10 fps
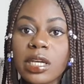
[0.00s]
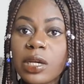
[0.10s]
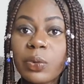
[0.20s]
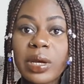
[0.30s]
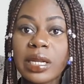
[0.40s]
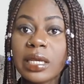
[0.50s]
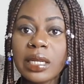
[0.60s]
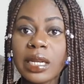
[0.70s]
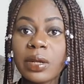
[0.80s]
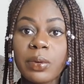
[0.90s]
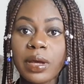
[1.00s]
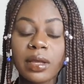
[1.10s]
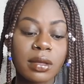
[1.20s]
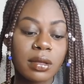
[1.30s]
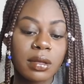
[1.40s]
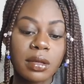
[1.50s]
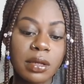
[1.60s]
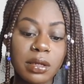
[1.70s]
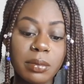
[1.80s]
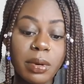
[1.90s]
it went in anyway.
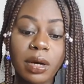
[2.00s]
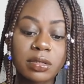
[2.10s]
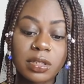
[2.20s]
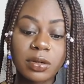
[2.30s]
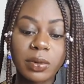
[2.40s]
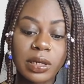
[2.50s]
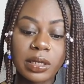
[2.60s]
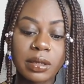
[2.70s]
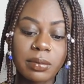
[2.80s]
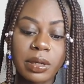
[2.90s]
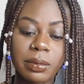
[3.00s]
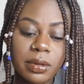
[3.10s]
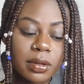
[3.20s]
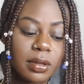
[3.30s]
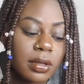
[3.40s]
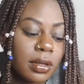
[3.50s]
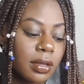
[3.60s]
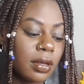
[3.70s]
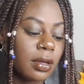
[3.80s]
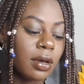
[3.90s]
The ball still went in, baby.
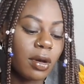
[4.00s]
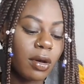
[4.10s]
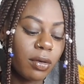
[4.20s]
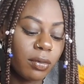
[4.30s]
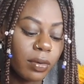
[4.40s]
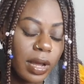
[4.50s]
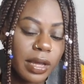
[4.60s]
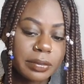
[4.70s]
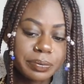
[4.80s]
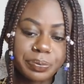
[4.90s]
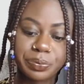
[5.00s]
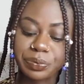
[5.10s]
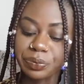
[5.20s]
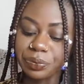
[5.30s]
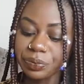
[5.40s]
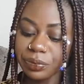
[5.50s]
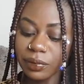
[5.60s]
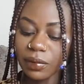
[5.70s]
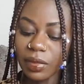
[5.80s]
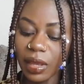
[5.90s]
All right.
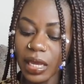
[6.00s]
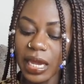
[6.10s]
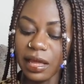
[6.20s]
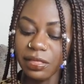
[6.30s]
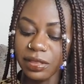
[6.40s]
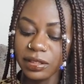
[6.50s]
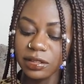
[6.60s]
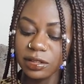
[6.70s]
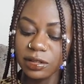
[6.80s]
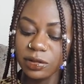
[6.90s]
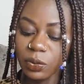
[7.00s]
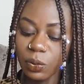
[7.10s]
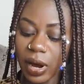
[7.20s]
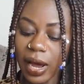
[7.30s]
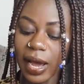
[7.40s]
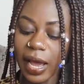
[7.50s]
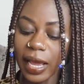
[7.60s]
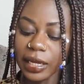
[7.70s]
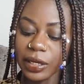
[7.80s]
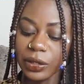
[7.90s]
And this is
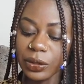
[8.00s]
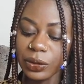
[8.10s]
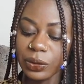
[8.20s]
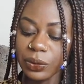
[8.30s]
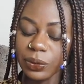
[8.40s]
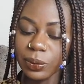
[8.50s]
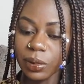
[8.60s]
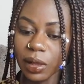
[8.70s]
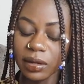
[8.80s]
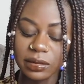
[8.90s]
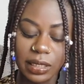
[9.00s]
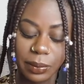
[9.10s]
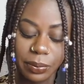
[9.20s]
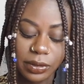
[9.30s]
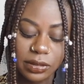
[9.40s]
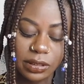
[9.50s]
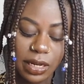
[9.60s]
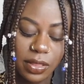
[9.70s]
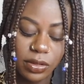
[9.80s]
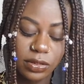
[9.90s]
why you lost that person.
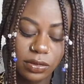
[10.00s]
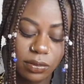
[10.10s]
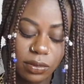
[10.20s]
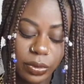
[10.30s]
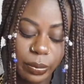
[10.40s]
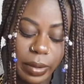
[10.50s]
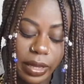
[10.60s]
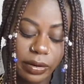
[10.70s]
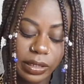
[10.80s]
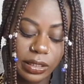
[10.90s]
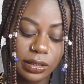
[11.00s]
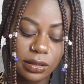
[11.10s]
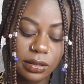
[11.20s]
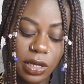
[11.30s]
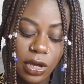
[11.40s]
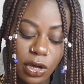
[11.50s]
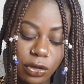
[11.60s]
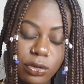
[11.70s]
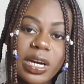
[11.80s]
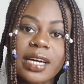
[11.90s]
And the truth of the matter is,
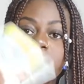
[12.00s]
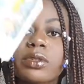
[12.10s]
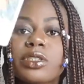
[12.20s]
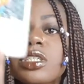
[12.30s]
you guys were